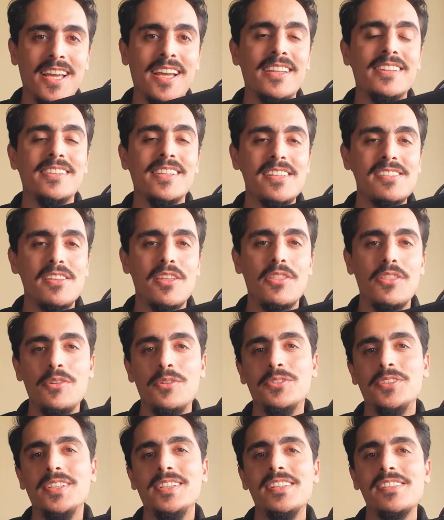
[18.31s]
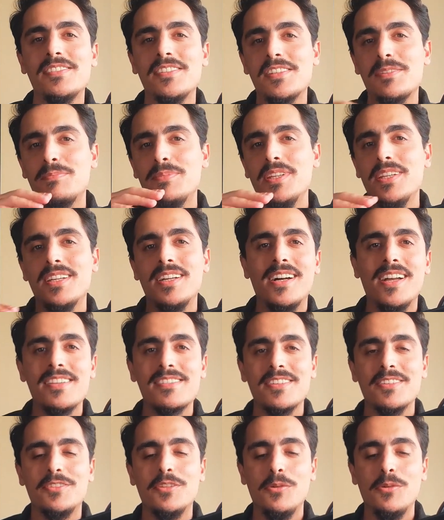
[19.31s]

and this thirteen inch display, guys,